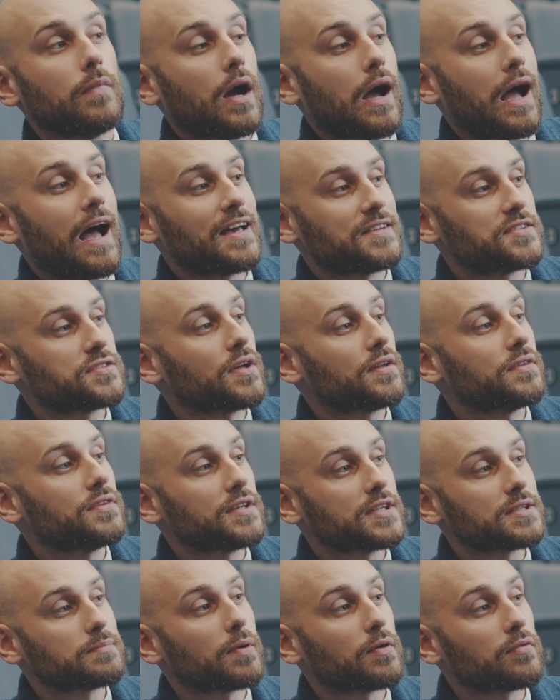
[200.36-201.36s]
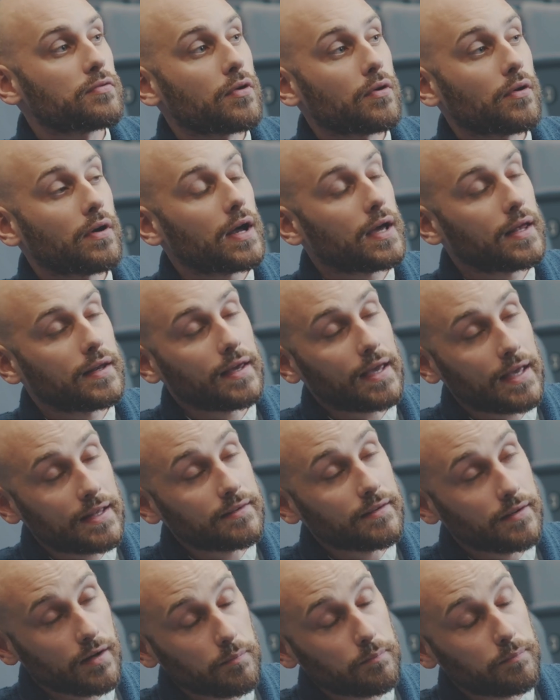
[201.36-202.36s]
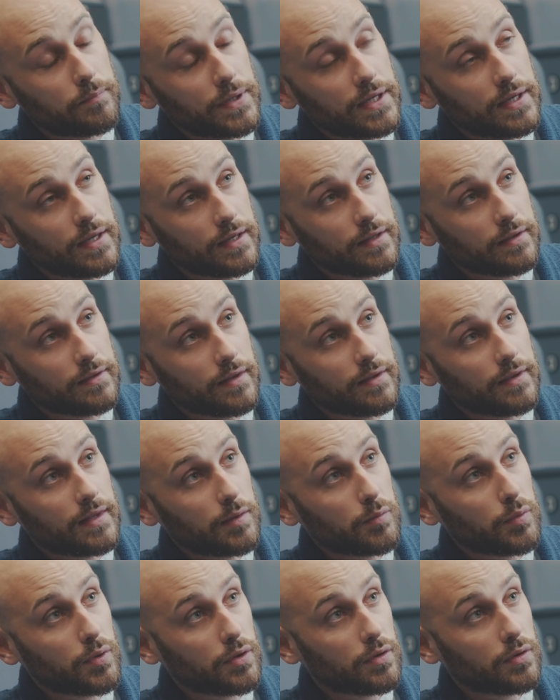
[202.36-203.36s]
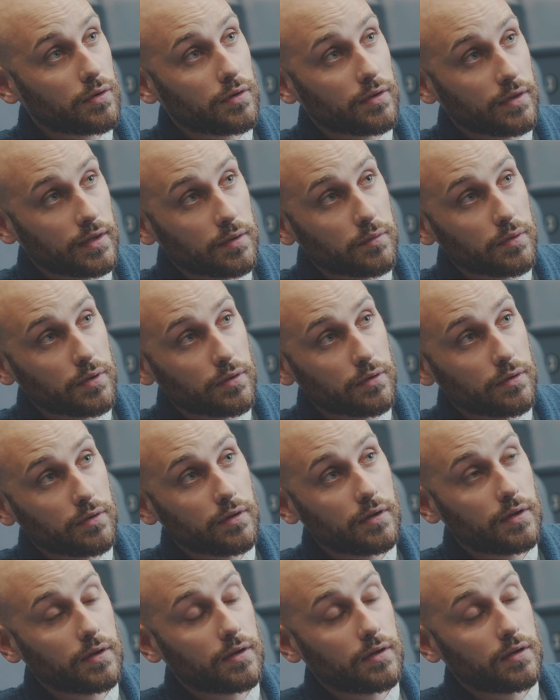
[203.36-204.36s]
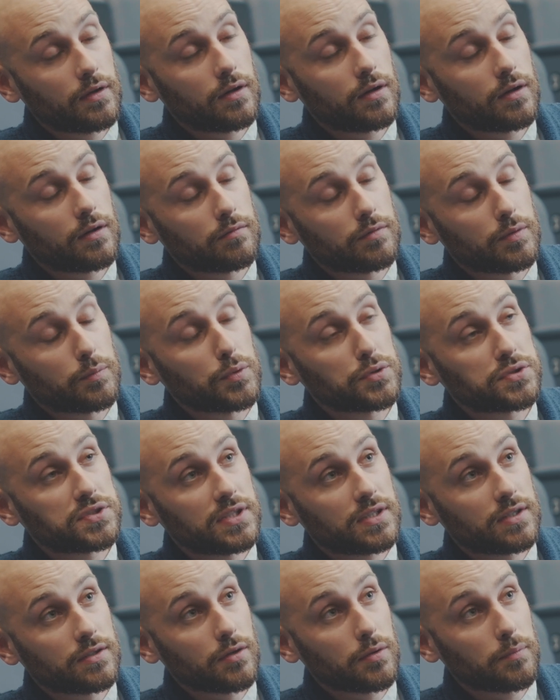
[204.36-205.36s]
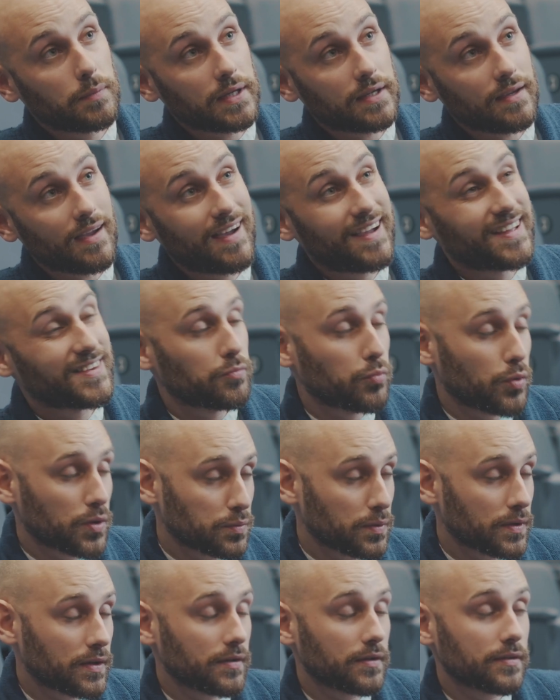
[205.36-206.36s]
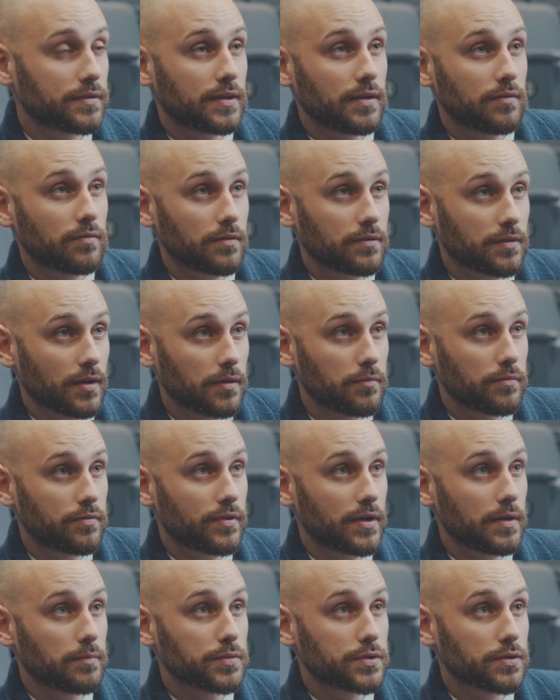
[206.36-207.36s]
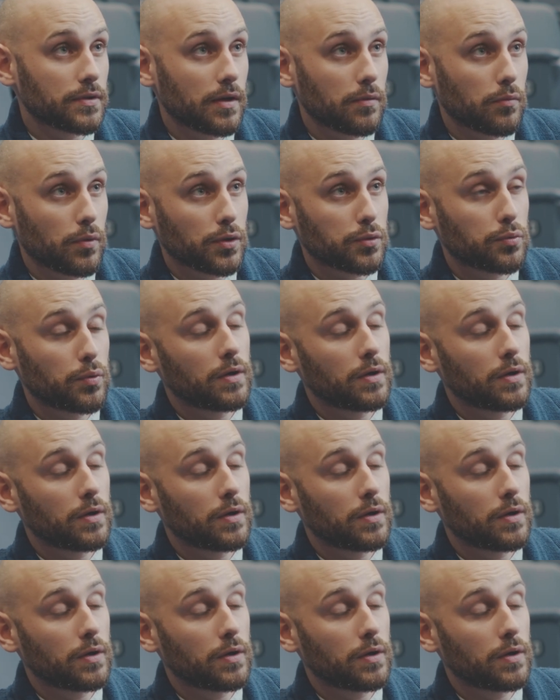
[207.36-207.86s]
has done this before. And it ended up being that they were the most economic and worked within our time frame, so that worked